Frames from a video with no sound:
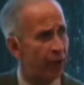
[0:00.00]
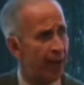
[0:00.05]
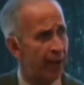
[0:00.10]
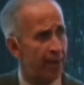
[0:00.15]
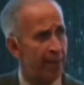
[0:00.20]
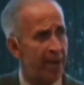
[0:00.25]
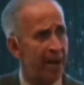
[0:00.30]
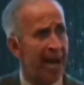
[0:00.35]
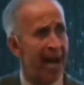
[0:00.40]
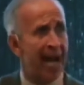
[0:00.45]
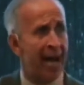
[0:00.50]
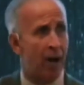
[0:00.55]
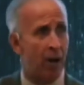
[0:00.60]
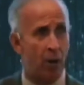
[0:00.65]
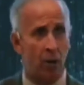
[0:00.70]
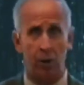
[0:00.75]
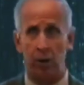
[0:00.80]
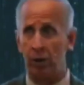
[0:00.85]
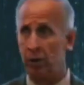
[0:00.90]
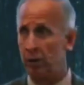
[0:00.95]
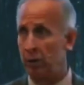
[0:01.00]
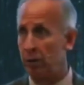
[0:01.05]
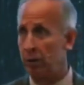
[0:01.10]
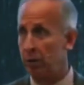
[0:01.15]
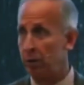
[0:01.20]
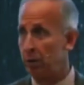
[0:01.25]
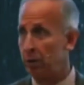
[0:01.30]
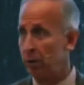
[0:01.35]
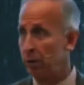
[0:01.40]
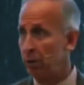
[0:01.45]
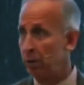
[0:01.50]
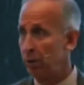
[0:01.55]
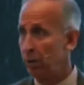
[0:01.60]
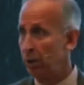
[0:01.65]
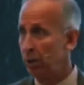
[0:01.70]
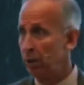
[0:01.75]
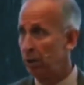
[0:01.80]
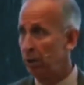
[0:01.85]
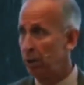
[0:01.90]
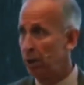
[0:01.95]
them now
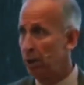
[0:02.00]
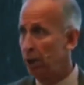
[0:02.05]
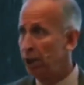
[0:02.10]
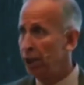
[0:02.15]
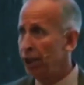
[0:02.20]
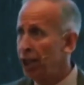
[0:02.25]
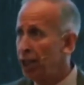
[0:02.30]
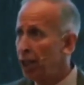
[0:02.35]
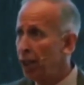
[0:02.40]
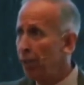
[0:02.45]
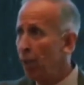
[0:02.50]
get